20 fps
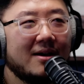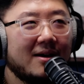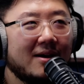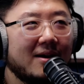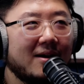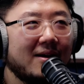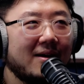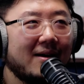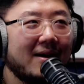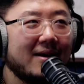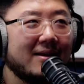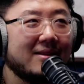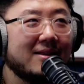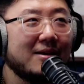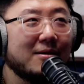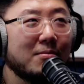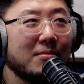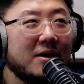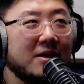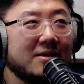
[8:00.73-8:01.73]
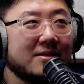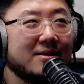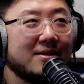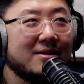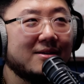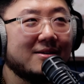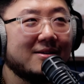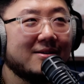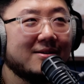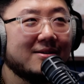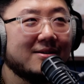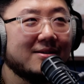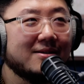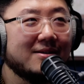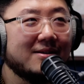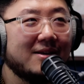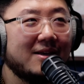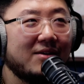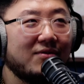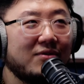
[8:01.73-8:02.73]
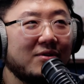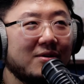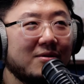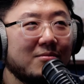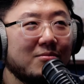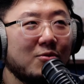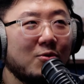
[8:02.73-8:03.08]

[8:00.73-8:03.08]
I think makes it even